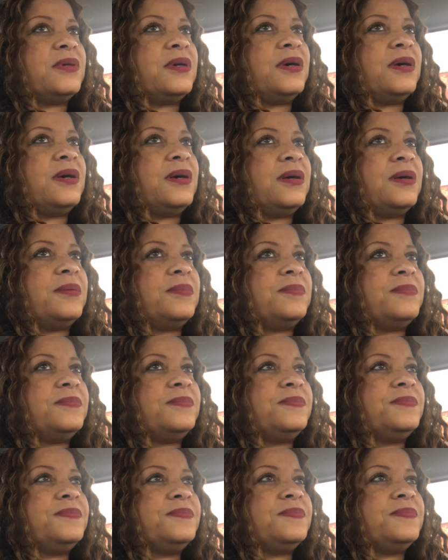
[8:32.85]
Um,
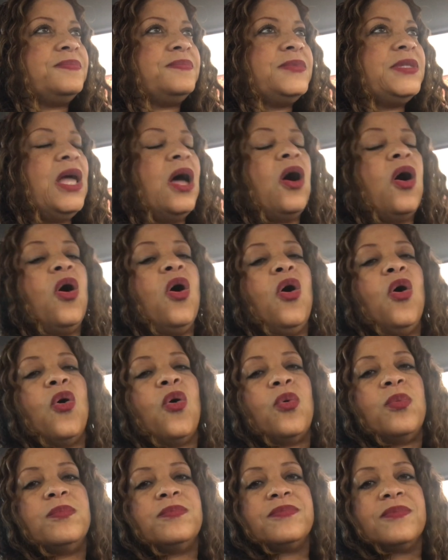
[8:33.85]

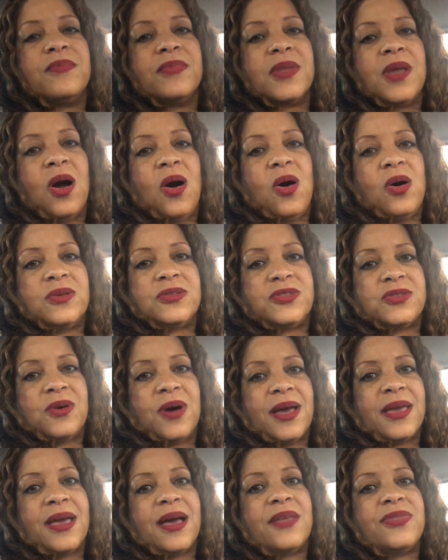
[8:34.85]
oh, also
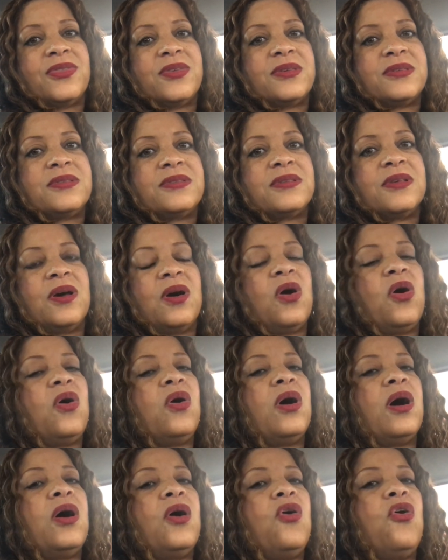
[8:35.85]
I got this
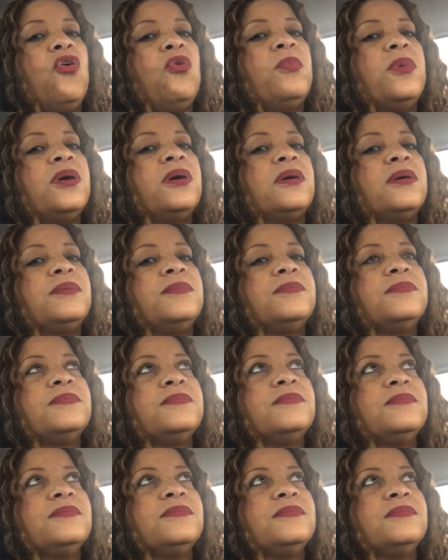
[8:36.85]
Homa
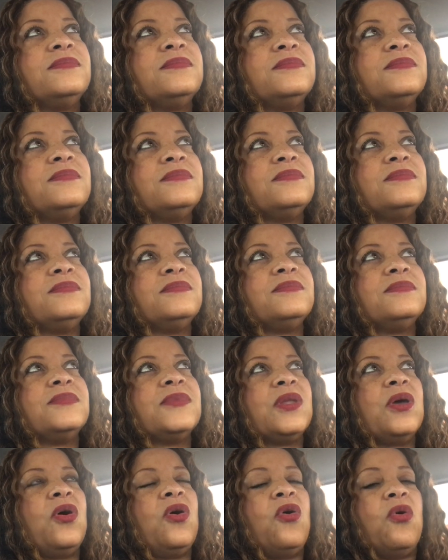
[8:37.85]

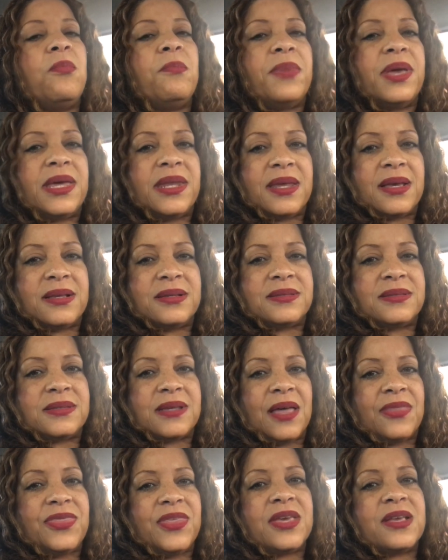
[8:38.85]

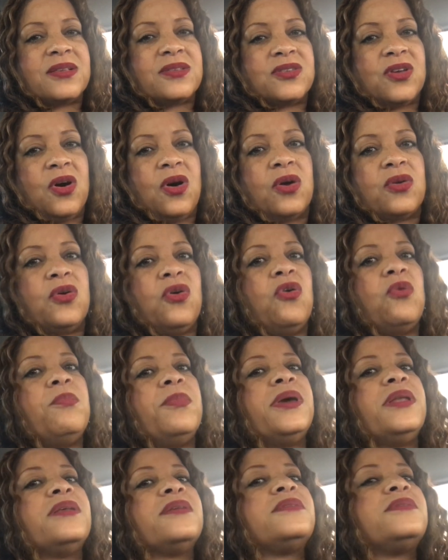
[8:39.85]
Homedics. I think it's called
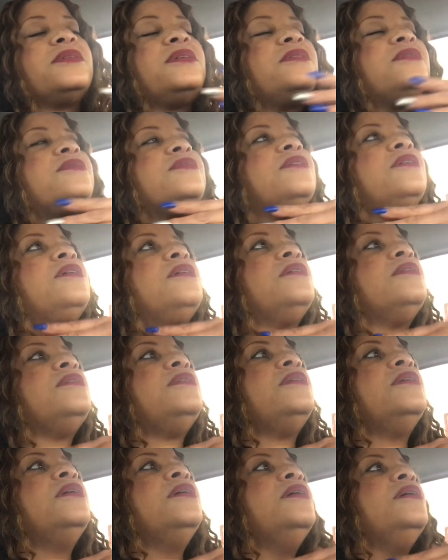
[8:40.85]
Homedics. It's
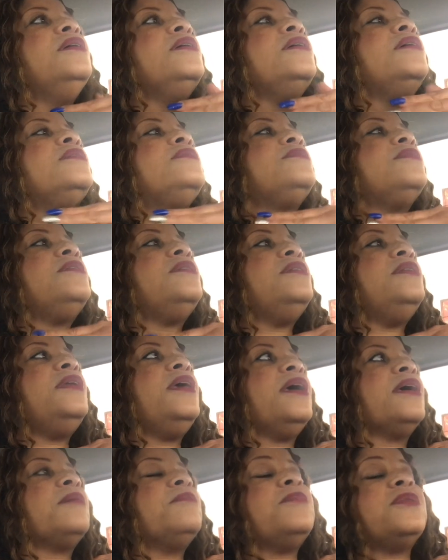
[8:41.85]
a it's a
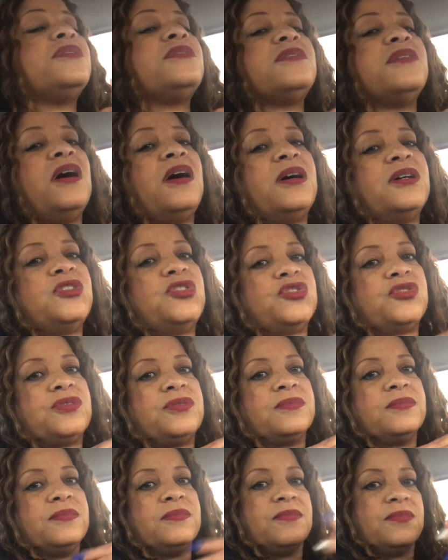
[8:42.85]
neck
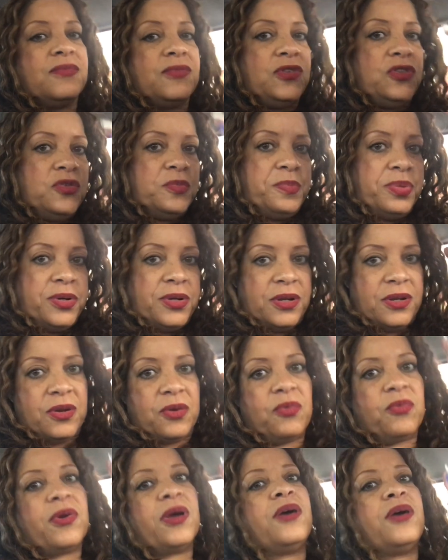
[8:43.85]
massager. You put it
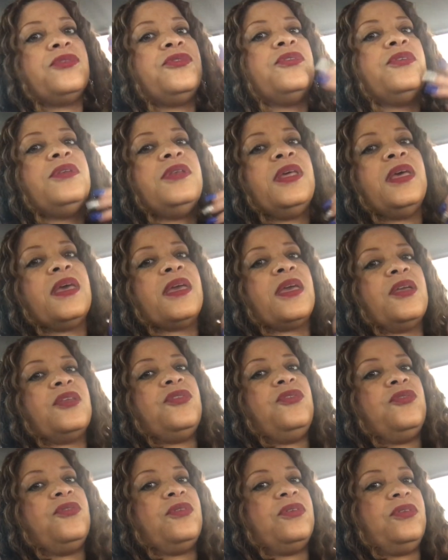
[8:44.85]
around your neck
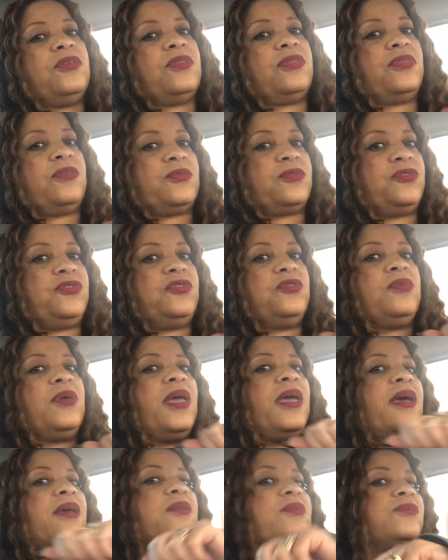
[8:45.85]
and you there's two
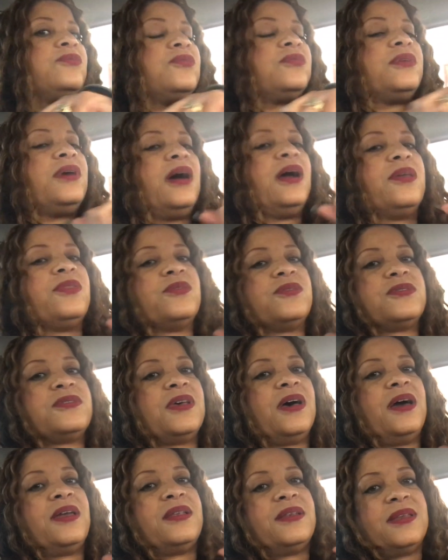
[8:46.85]
handles on either
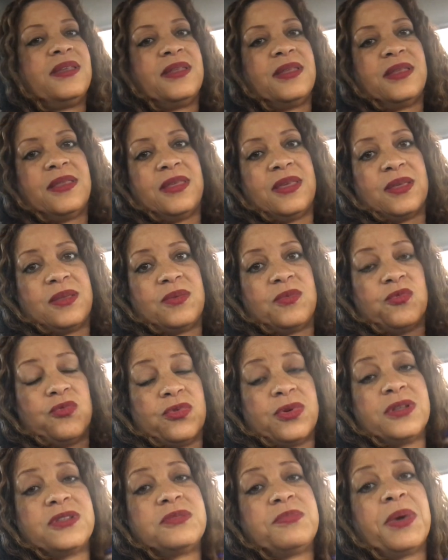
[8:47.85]
side and, and it
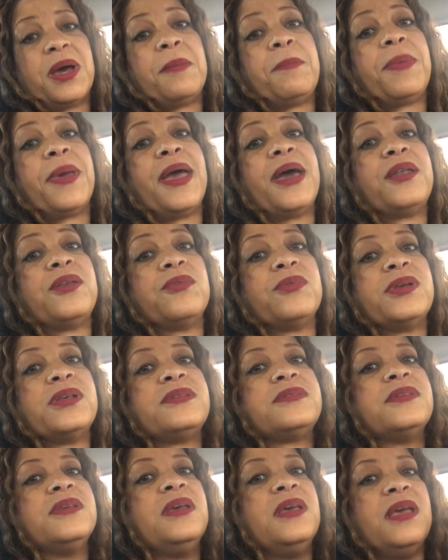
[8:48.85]
runs by
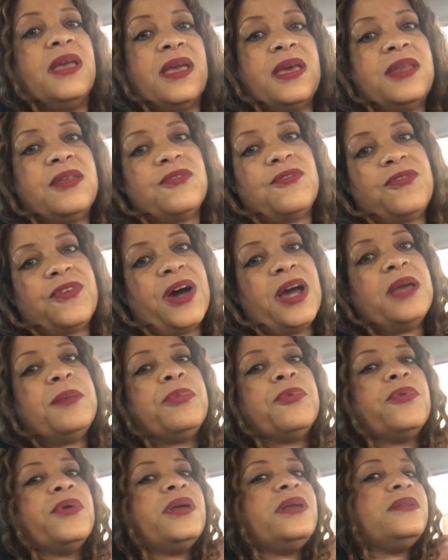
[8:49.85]
batteries and it
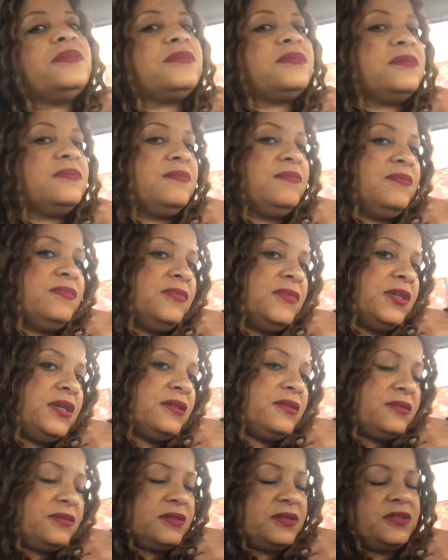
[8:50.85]
vibrates.
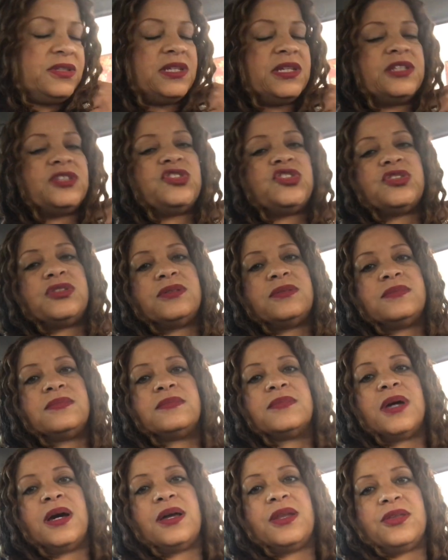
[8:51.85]
Gets the tension
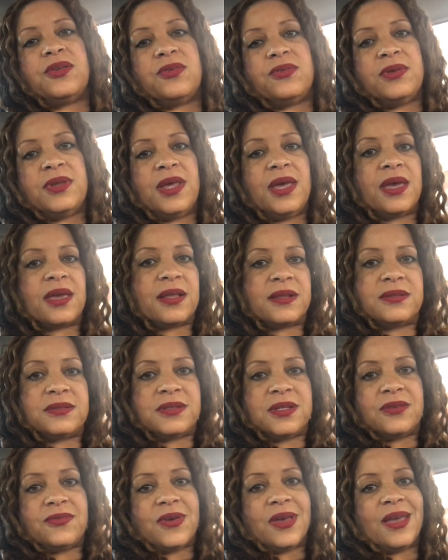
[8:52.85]
out of your neck and
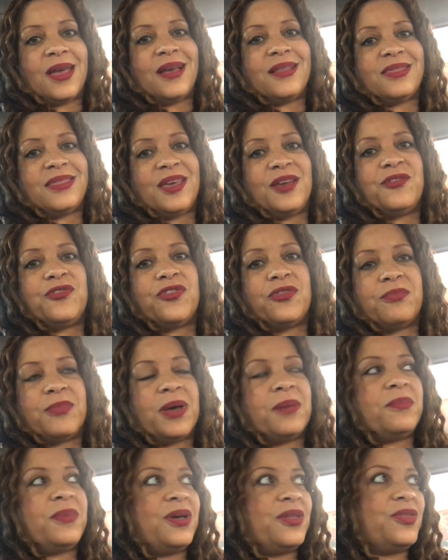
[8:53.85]
stuff. I got that from
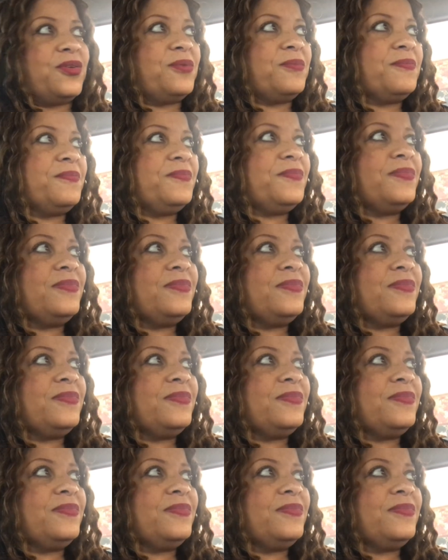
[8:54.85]
my mother.